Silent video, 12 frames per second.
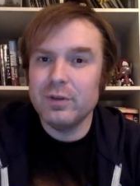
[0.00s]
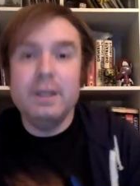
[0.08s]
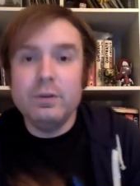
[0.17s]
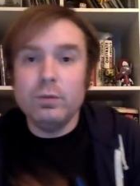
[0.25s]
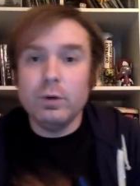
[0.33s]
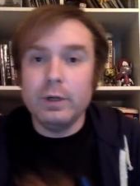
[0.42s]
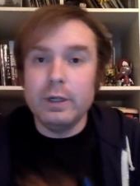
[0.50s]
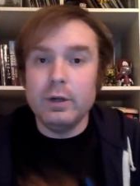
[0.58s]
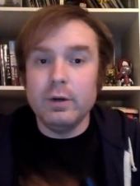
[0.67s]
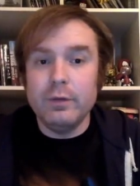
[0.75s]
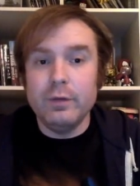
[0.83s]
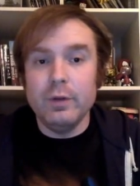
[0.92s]
He's working
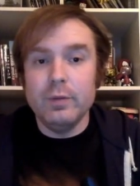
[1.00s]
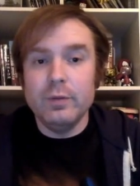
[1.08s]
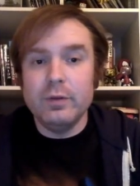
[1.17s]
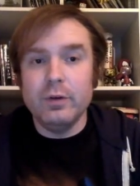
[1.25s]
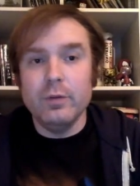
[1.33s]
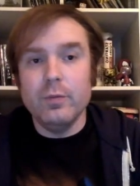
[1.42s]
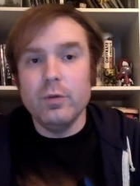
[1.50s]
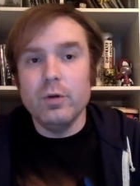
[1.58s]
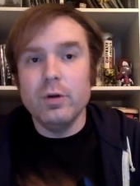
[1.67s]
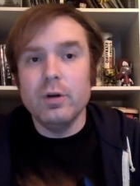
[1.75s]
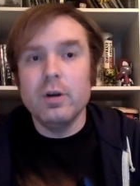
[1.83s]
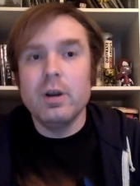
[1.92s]
on films that are
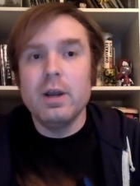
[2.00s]
more